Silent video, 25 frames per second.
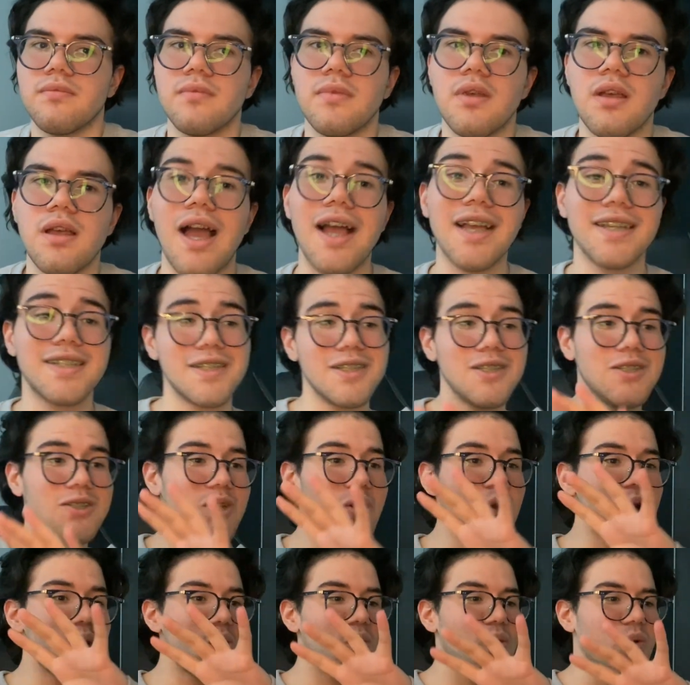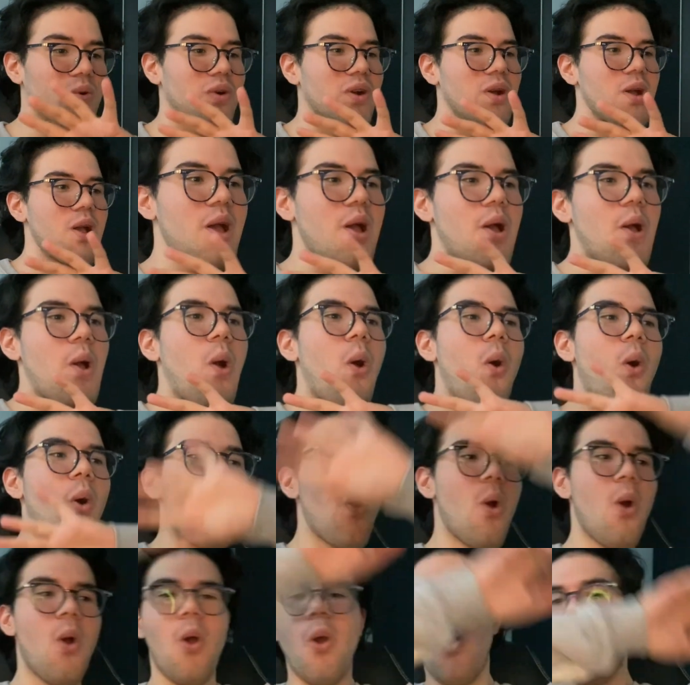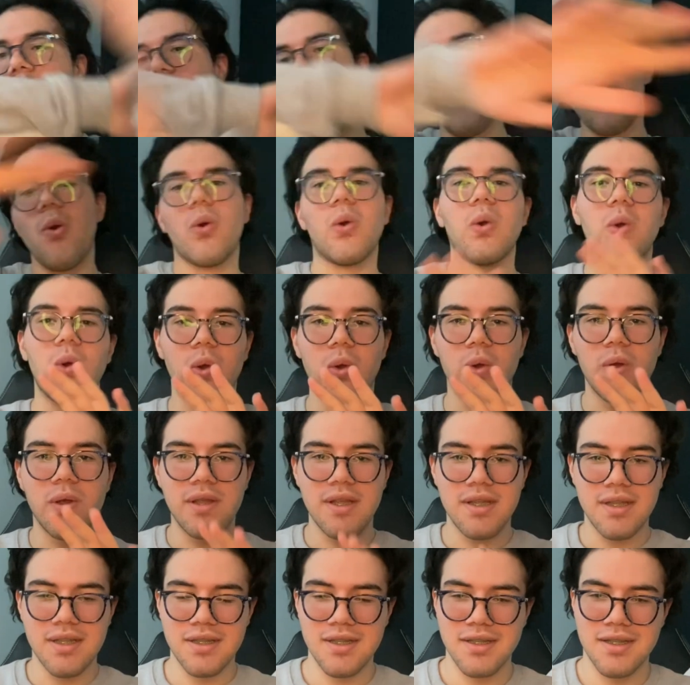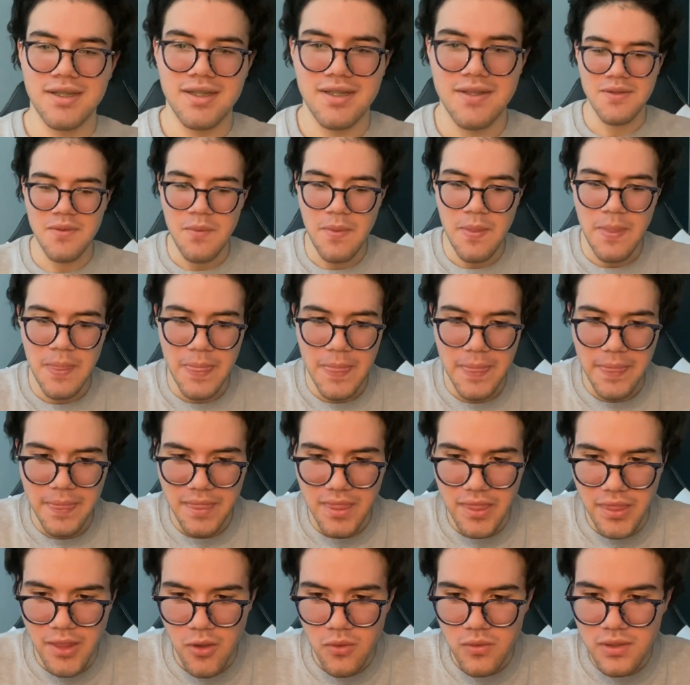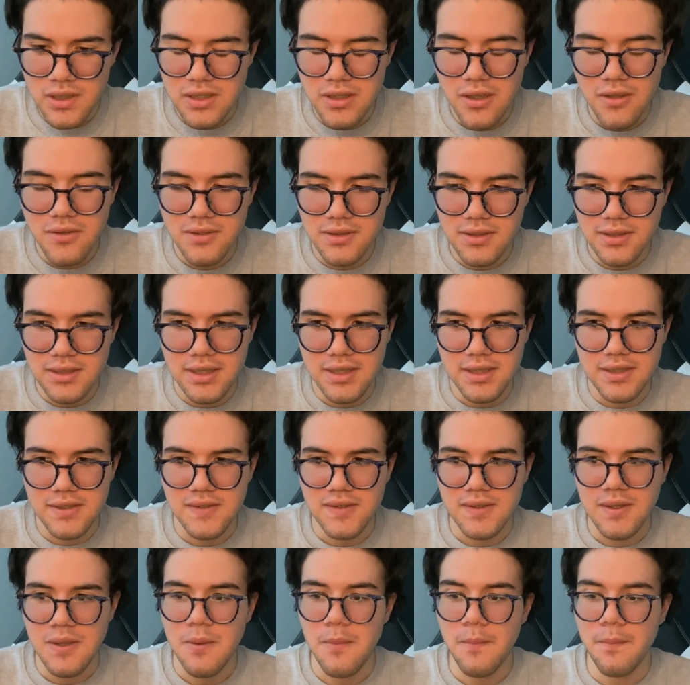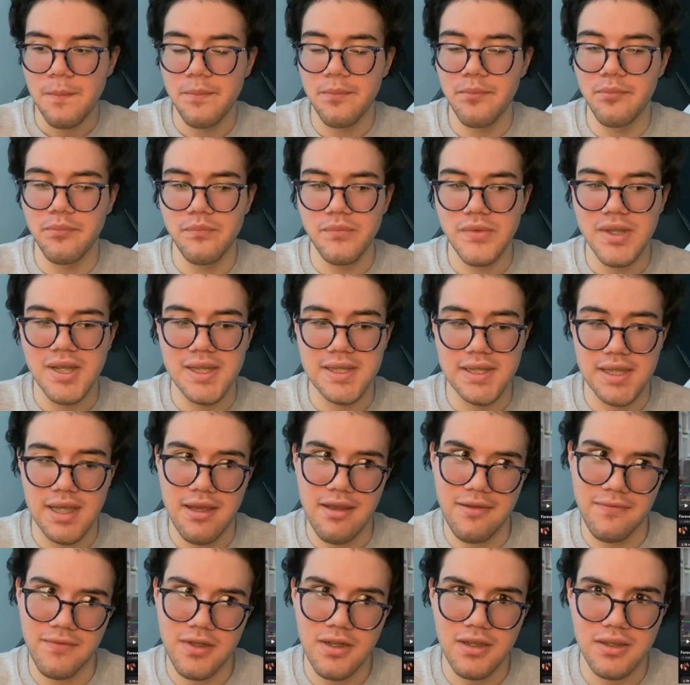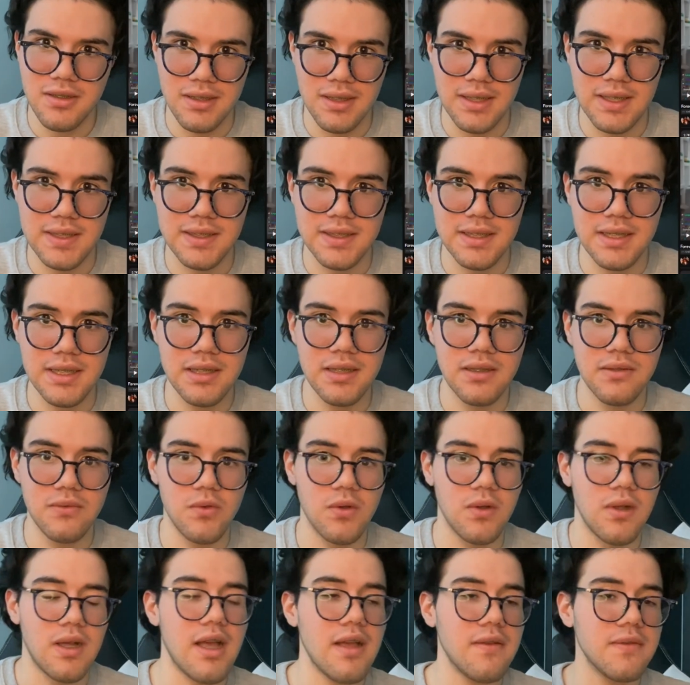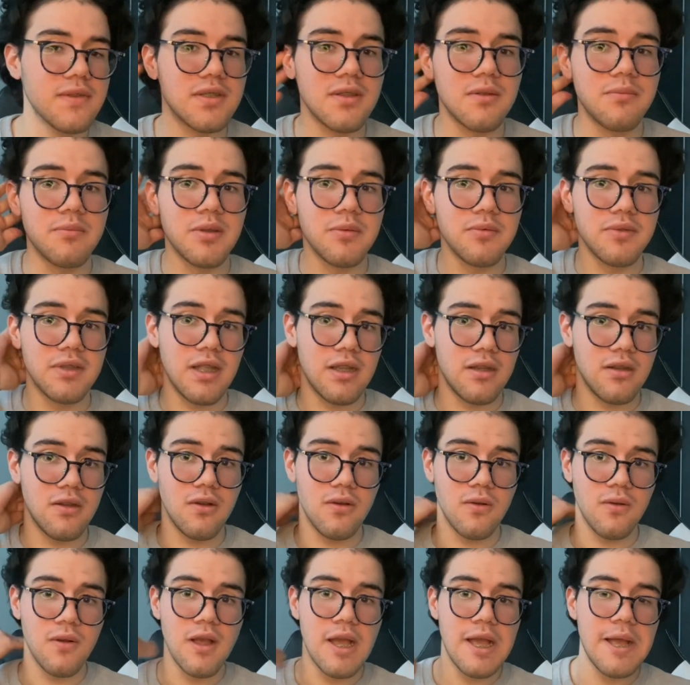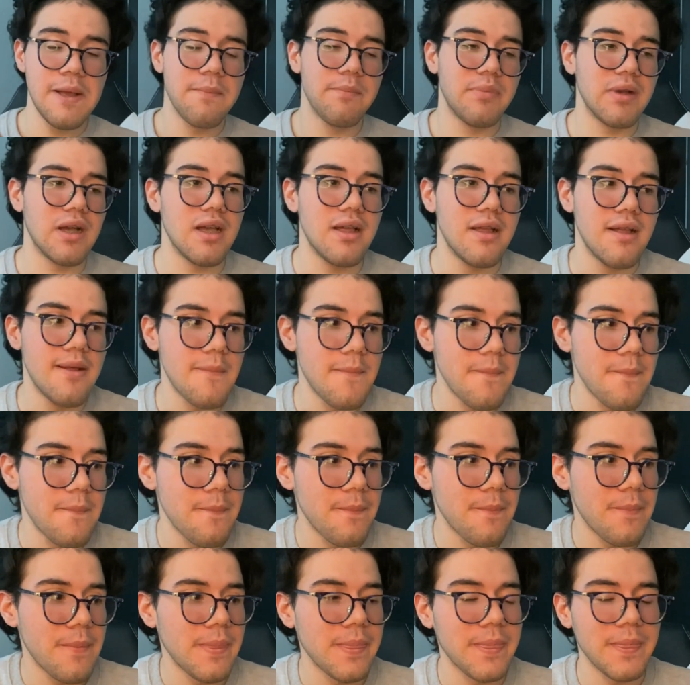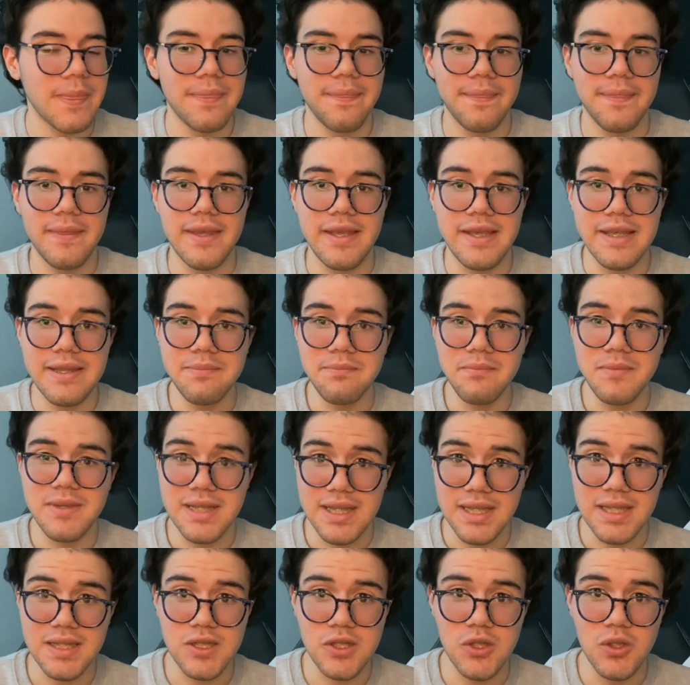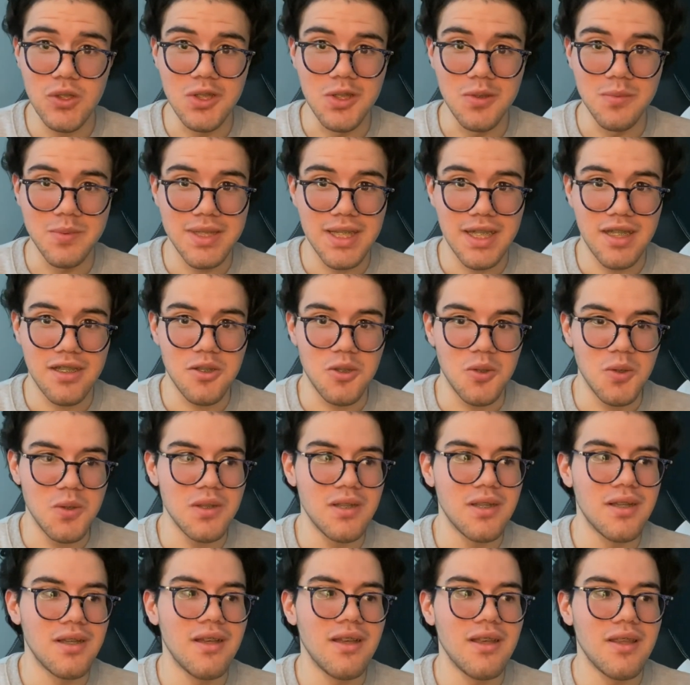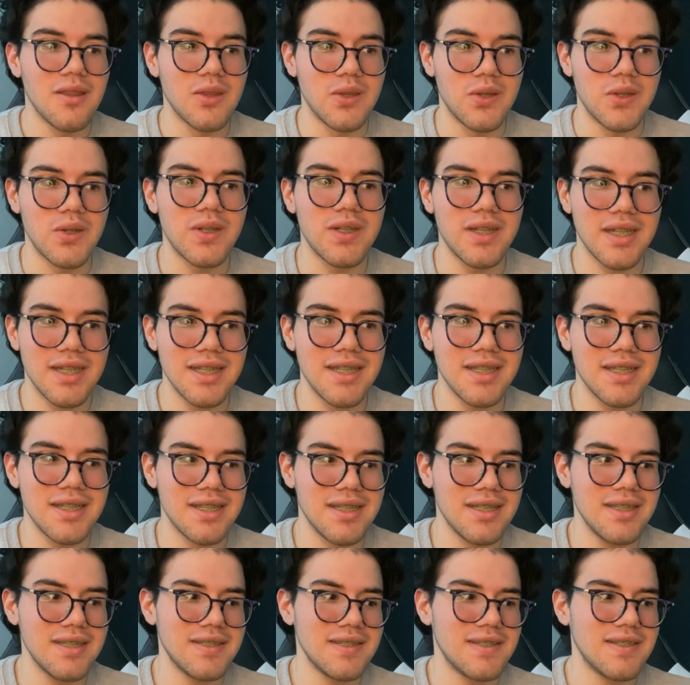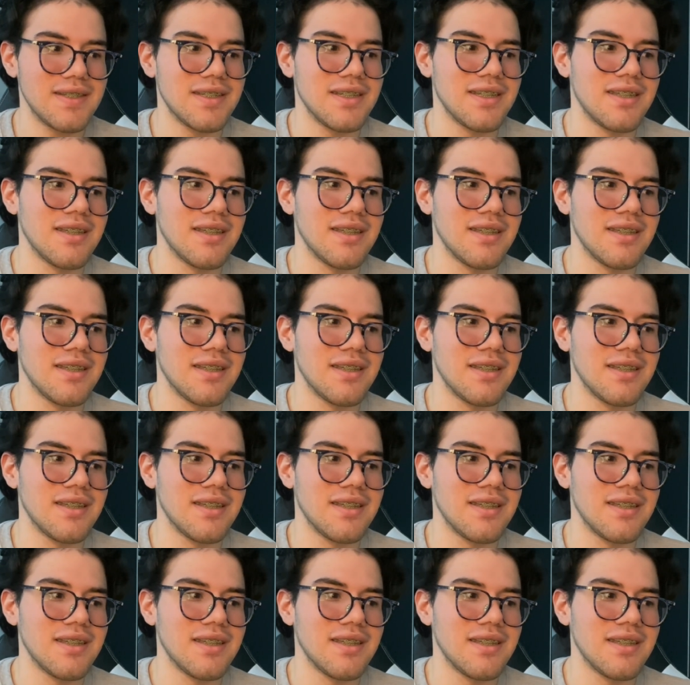Actually no. Oh. No one knows this because I have it unlisted. Well, I have some people that know. But in this YouTube channel, there is